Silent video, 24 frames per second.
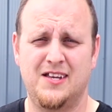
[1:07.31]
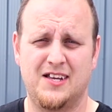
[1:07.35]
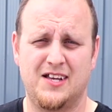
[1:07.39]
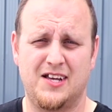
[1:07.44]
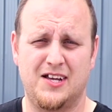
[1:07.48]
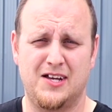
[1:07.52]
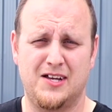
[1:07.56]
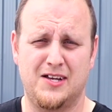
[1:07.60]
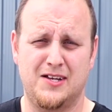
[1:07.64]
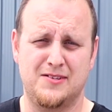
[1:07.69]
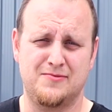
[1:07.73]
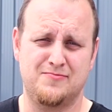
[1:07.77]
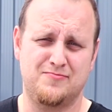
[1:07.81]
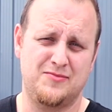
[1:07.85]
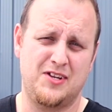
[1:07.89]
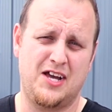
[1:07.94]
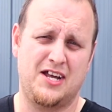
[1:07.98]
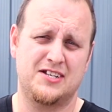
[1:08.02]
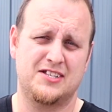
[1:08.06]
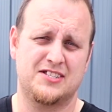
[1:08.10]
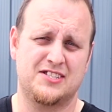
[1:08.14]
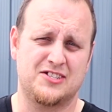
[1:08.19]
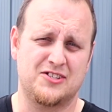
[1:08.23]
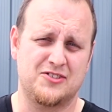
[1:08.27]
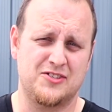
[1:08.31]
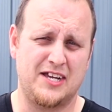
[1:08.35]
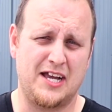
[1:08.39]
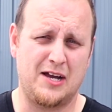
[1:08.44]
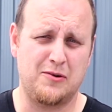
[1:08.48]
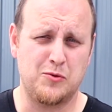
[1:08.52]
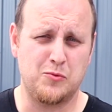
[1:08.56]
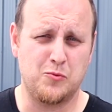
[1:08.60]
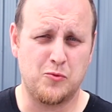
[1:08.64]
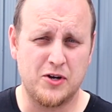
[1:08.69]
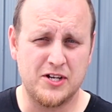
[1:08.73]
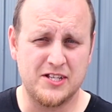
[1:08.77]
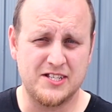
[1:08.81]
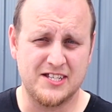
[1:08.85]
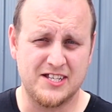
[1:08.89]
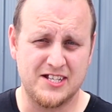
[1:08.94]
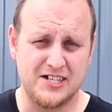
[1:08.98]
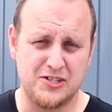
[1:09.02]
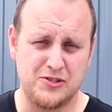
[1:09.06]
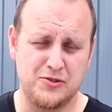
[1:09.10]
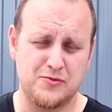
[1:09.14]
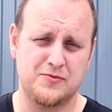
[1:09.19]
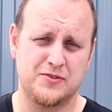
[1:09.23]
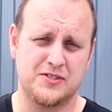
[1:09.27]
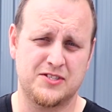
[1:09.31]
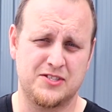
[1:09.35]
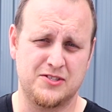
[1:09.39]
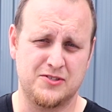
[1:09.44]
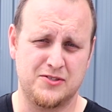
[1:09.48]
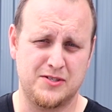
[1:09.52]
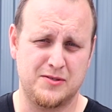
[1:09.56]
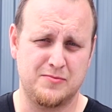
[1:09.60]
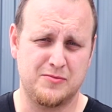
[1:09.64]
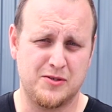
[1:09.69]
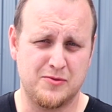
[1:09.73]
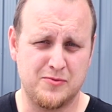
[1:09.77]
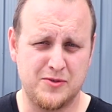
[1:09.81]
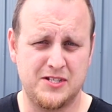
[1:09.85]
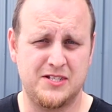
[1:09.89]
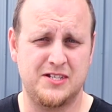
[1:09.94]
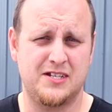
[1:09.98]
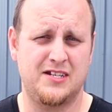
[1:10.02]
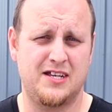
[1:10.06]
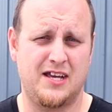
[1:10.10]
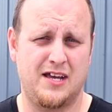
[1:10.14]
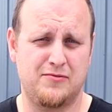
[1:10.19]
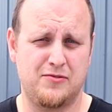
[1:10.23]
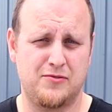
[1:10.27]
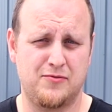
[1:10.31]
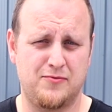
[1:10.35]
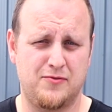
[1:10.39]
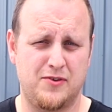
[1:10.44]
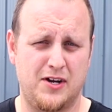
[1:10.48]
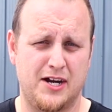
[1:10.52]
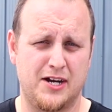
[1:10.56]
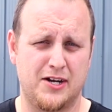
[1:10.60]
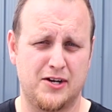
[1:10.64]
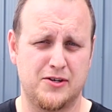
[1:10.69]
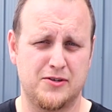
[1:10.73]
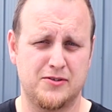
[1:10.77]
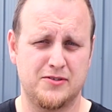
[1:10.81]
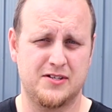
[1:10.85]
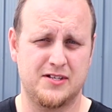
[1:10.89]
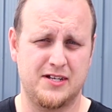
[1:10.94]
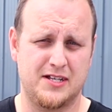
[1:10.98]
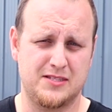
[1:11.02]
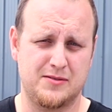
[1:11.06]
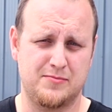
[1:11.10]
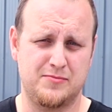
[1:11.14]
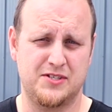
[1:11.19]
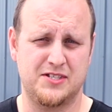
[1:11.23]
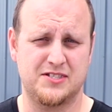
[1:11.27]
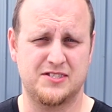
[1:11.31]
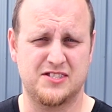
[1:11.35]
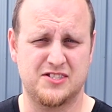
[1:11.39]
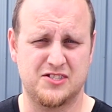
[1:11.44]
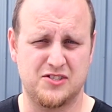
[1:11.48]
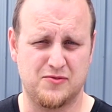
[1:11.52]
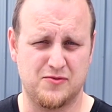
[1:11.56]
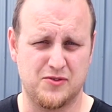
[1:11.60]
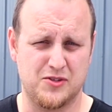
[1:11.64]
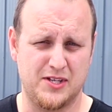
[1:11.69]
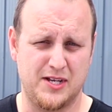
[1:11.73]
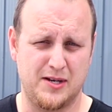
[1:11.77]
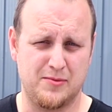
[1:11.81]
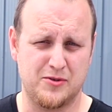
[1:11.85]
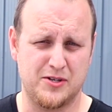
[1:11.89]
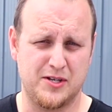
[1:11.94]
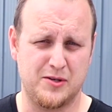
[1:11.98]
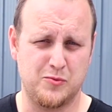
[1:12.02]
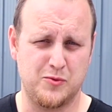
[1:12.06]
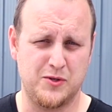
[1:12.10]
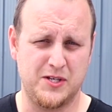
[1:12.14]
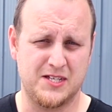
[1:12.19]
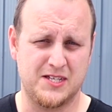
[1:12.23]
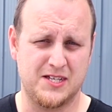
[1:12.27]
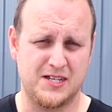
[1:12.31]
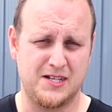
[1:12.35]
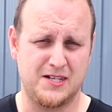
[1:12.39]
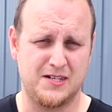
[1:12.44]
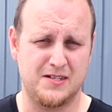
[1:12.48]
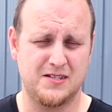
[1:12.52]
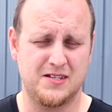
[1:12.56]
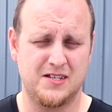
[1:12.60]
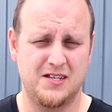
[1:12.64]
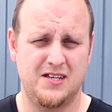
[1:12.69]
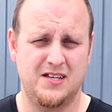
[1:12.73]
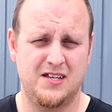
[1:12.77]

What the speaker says: Not necessarily how we wanted to get a new facility, but we did have a fire at the business over Labor Day weekend.